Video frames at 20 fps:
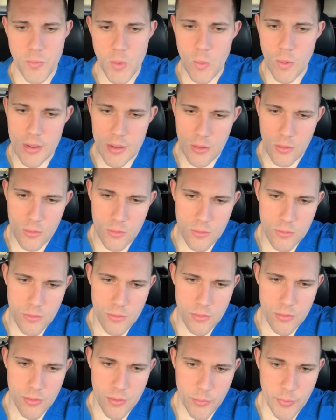Well,
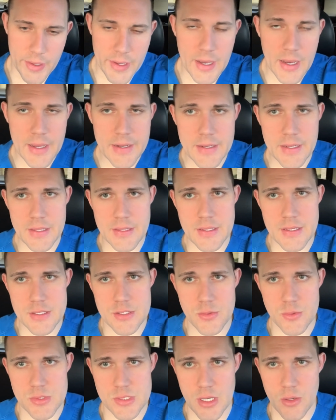the way I did
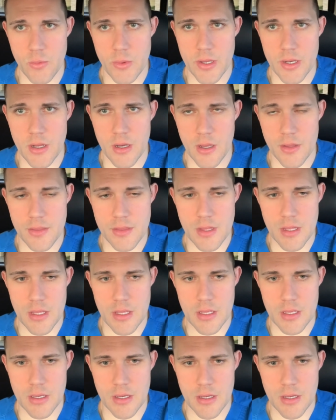this was I went on the